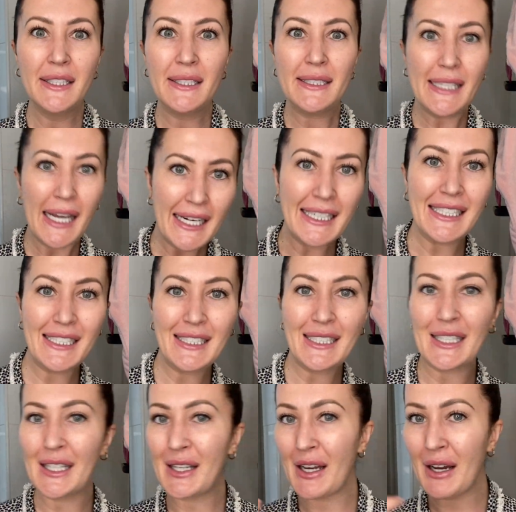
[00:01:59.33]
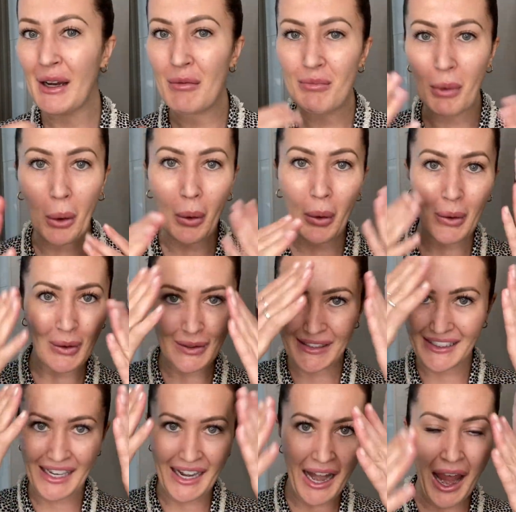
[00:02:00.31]
get into your
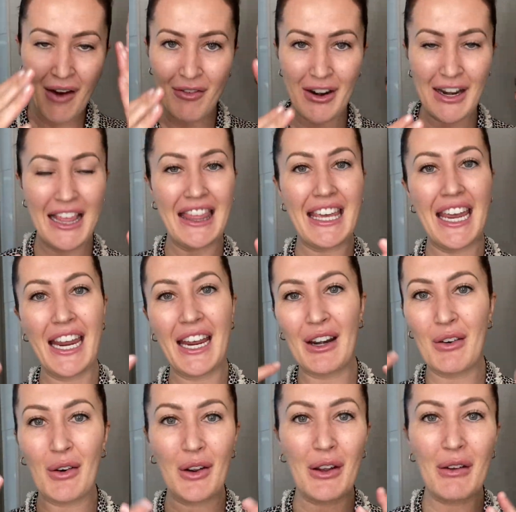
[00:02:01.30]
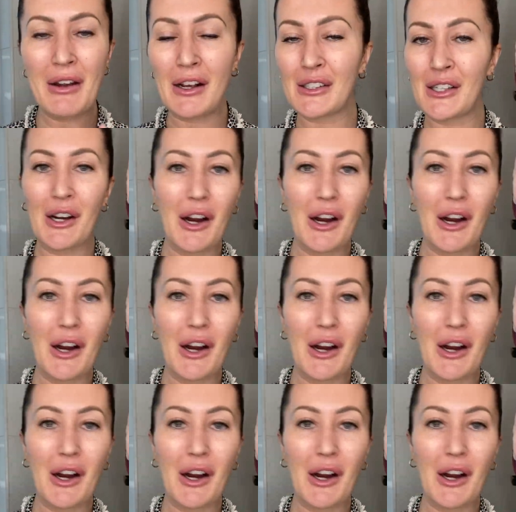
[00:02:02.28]
pores and everything and all your nicks and